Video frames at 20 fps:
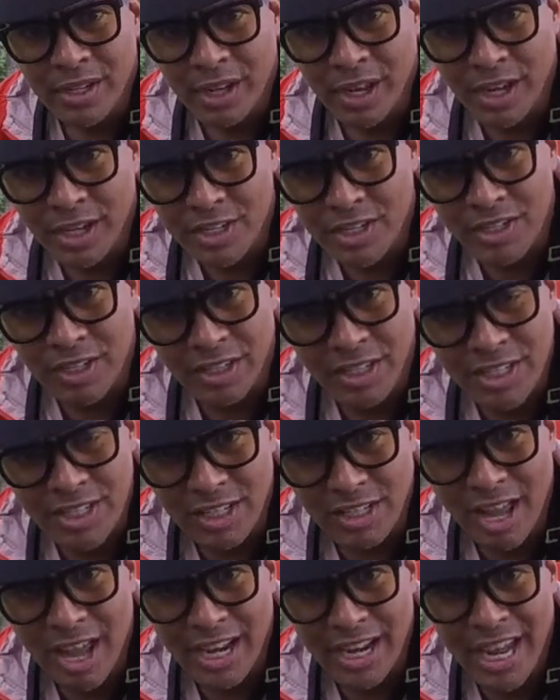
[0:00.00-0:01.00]
Uh, it's, a, it's
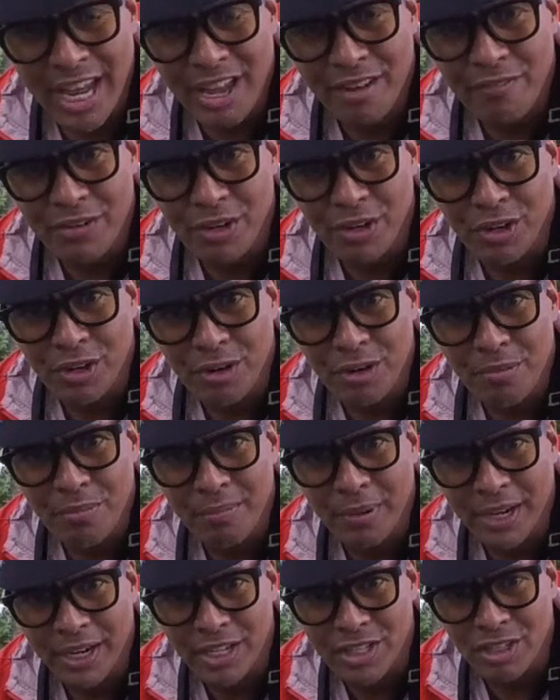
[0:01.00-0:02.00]
a lot heavier,
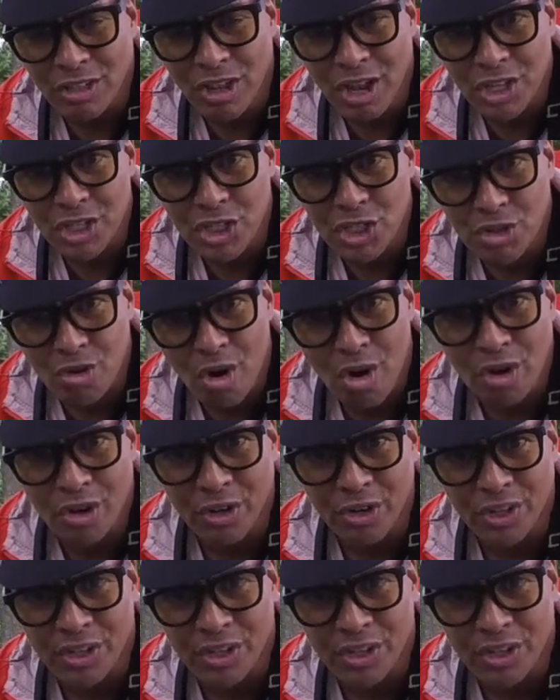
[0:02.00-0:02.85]
but it's a lot stronger